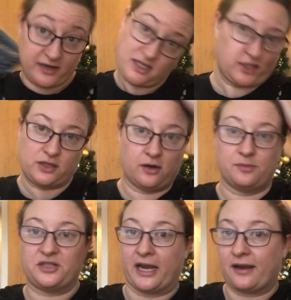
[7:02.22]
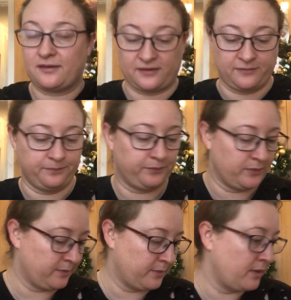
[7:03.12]
finished objects.
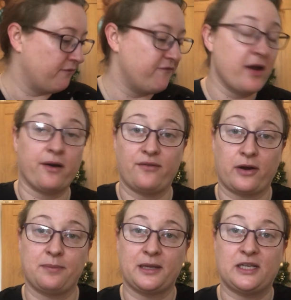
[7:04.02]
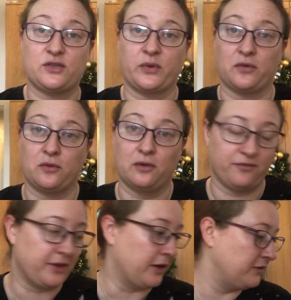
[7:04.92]
Very, very pleased with all
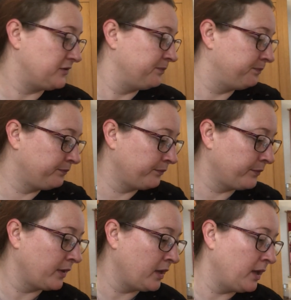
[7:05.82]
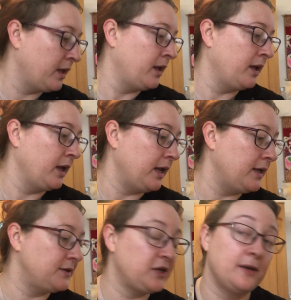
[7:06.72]
of those.
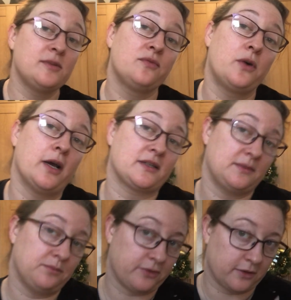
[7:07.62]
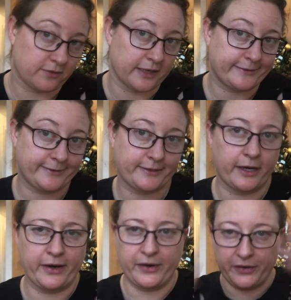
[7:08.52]
In terms of works in progress.
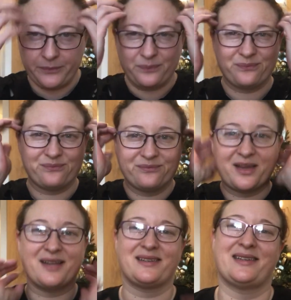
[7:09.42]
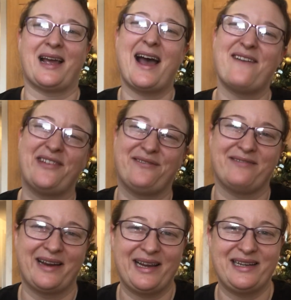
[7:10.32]
So as I say, I haven't
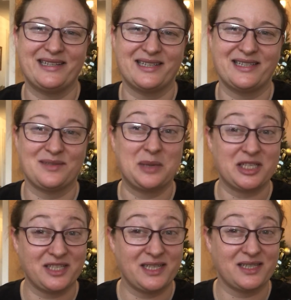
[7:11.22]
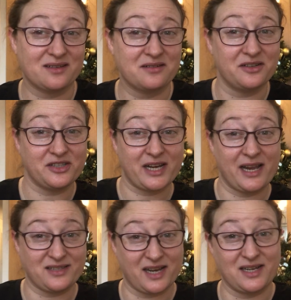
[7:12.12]
really done as much knitting and
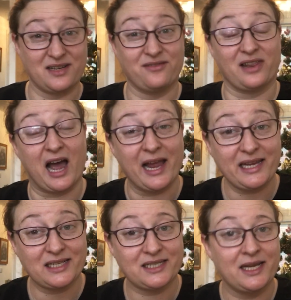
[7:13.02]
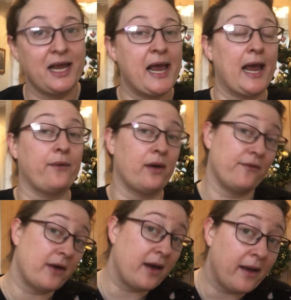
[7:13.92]
crochet as I'd have liked.
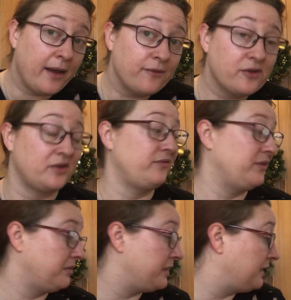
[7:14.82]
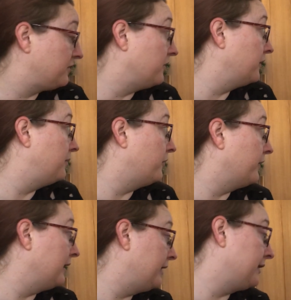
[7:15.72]
However, I have got a few things on the
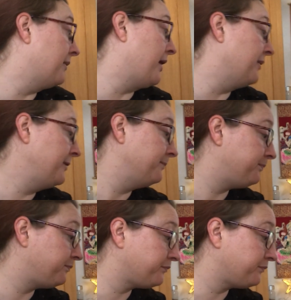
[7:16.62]
boil at the moment.